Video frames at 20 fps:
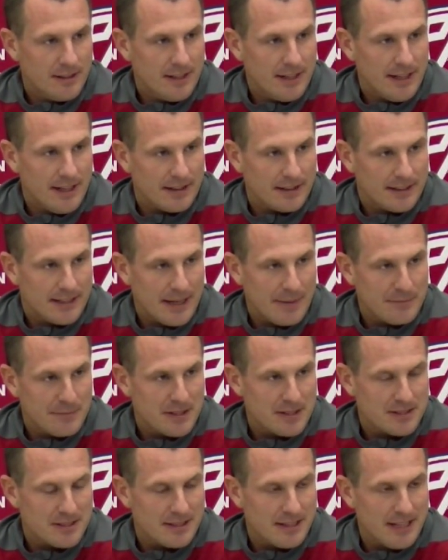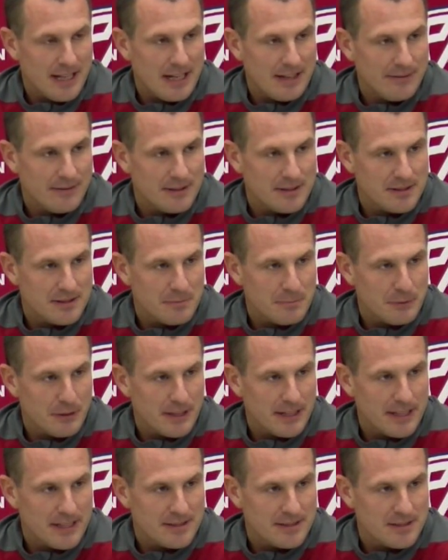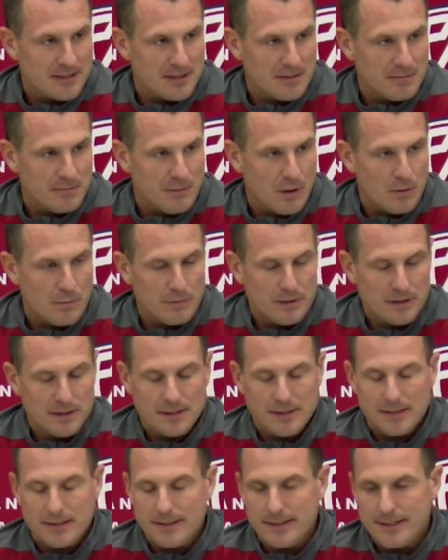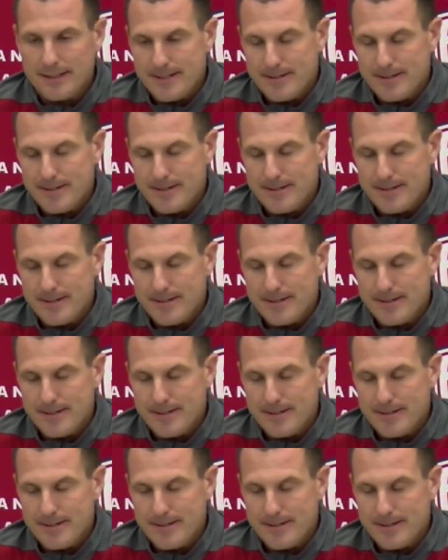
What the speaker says: and kept us alive in some plays and some moments